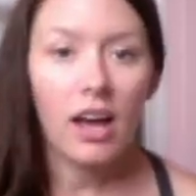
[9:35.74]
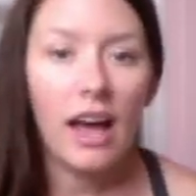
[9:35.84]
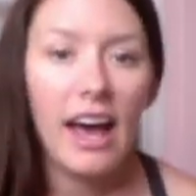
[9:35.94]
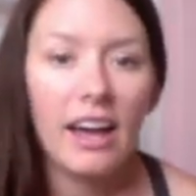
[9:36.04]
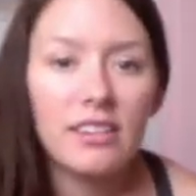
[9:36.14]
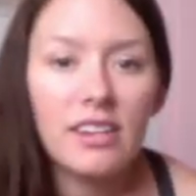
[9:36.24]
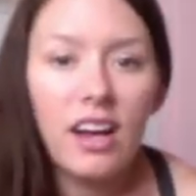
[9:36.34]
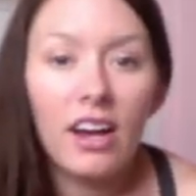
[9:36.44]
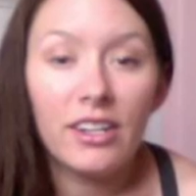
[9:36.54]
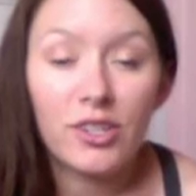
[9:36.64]
at
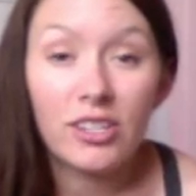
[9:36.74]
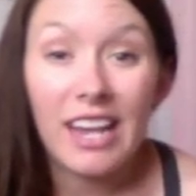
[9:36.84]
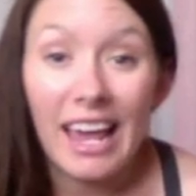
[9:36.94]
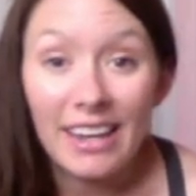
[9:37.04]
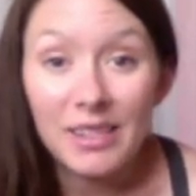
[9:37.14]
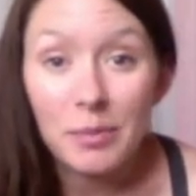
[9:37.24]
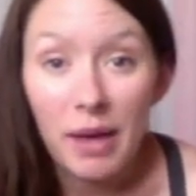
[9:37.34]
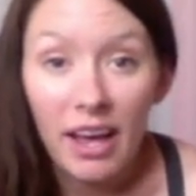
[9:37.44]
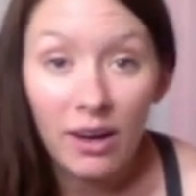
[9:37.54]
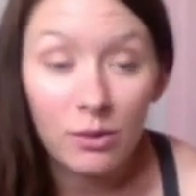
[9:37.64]
108
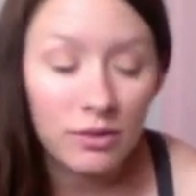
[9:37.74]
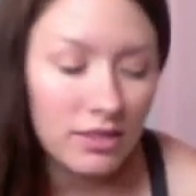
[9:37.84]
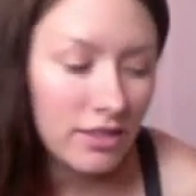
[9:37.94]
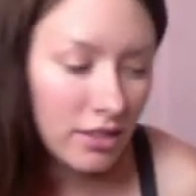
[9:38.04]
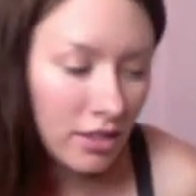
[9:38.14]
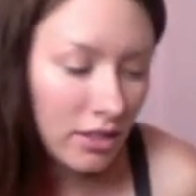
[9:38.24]
pounds.